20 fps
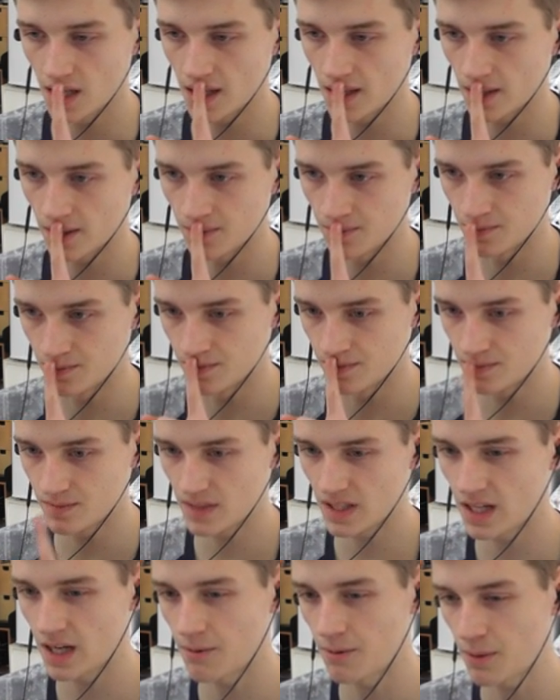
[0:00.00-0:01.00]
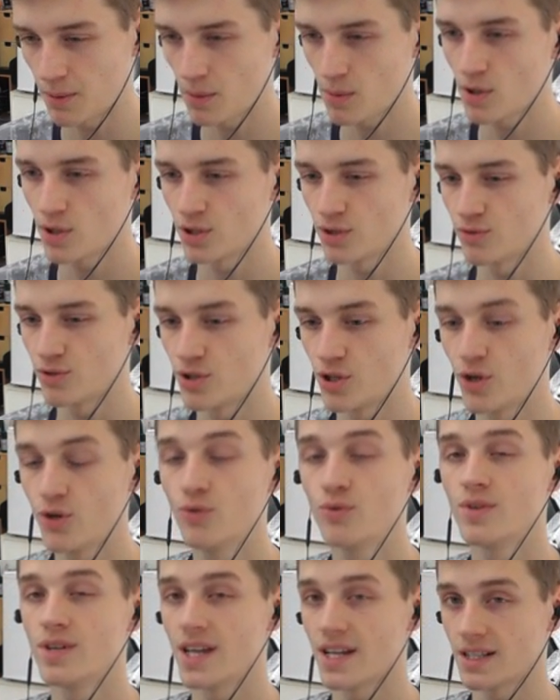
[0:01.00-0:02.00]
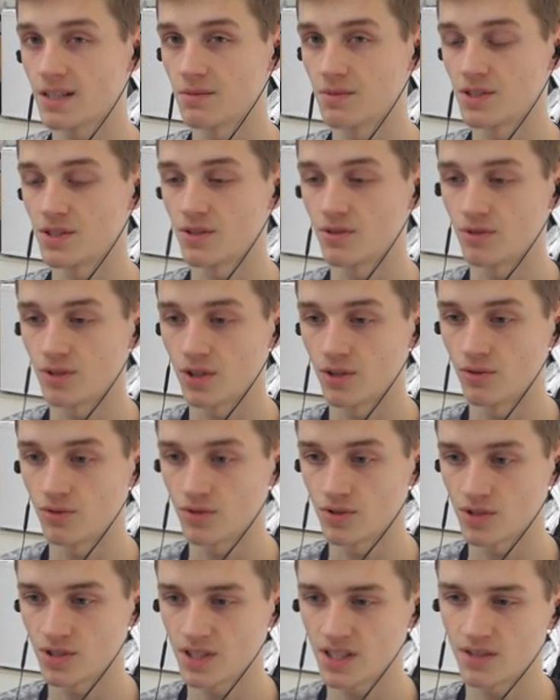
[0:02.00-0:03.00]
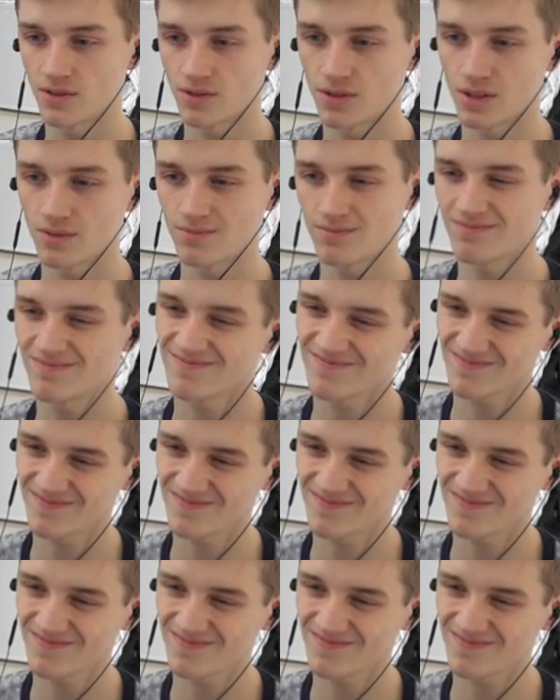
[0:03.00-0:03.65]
Um, and we're probably gonna do two next episode though, because they are not